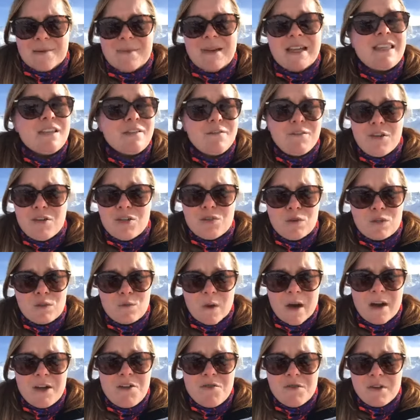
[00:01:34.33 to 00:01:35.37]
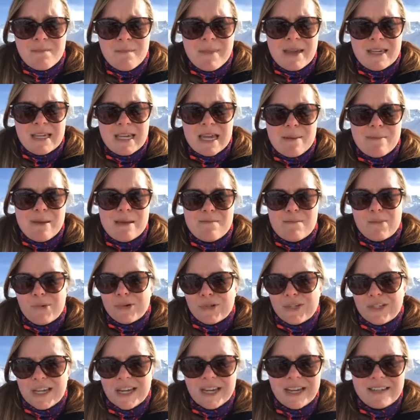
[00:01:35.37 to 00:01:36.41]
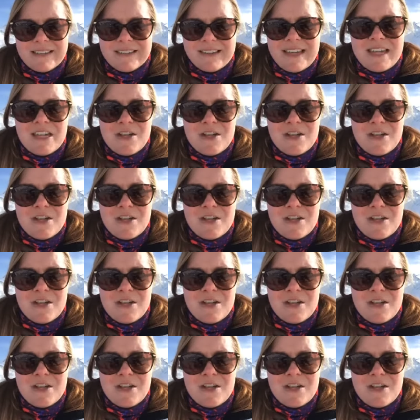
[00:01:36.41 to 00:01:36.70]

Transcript: In the future as well, you can make it a bit more sexy.